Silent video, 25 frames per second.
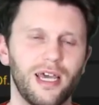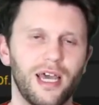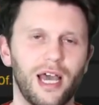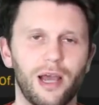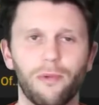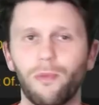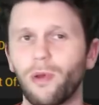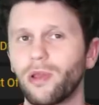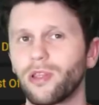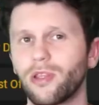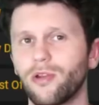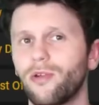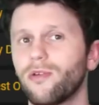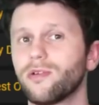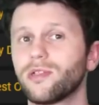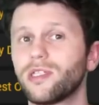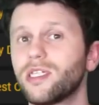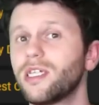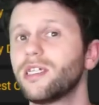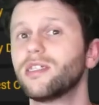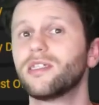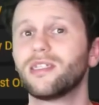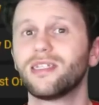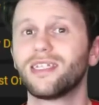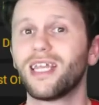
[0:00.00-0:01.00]
And whether or not
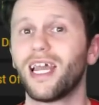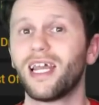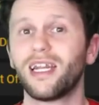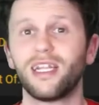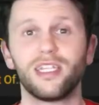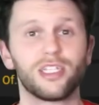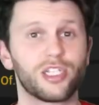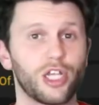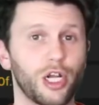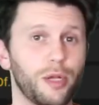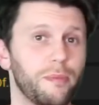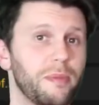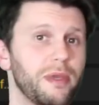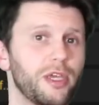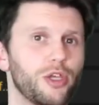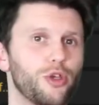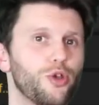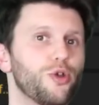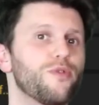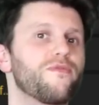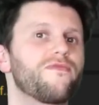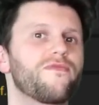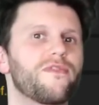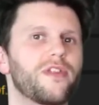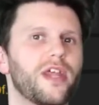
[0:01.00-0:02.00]
Season 10 is going to be
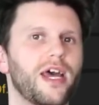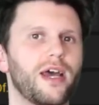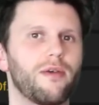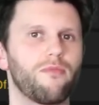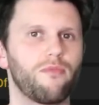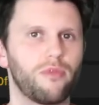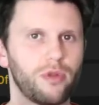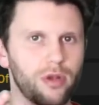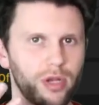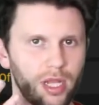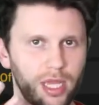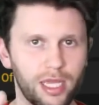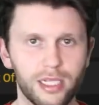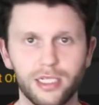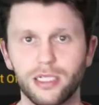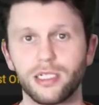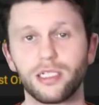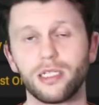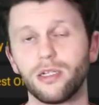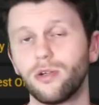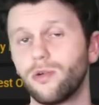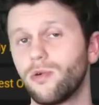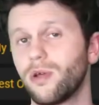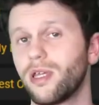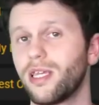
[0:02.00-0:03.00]
good for that one, it's
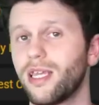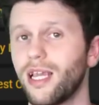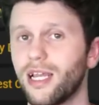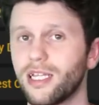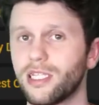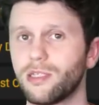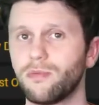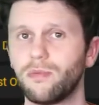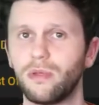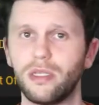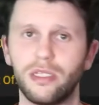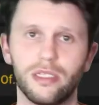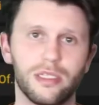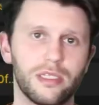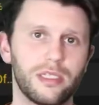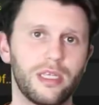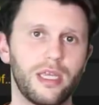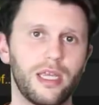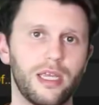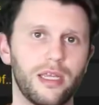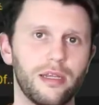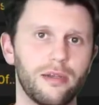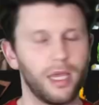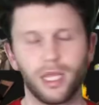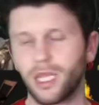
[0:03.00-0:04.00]
still yet to be
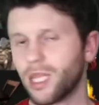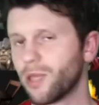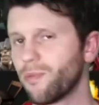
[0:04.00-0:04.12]
seen.